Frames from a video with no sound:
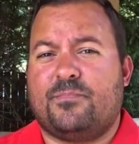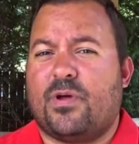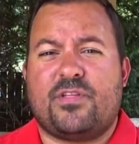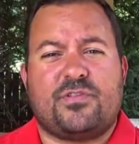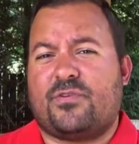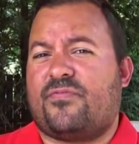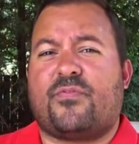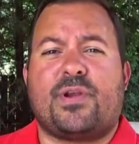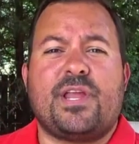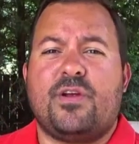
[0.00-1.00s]
whether they're
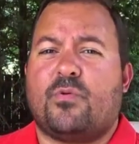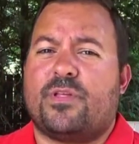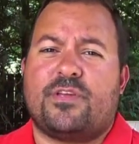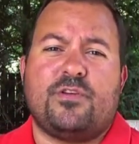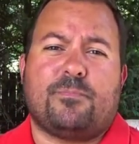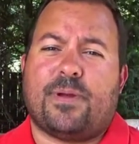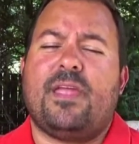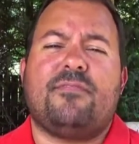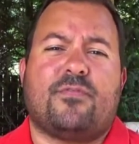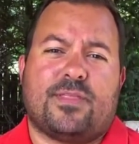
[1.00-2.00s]
free or whether you
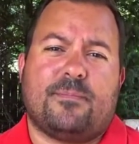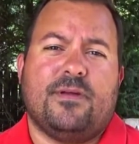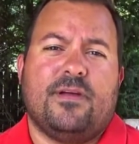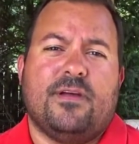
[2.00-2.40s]
pay for them.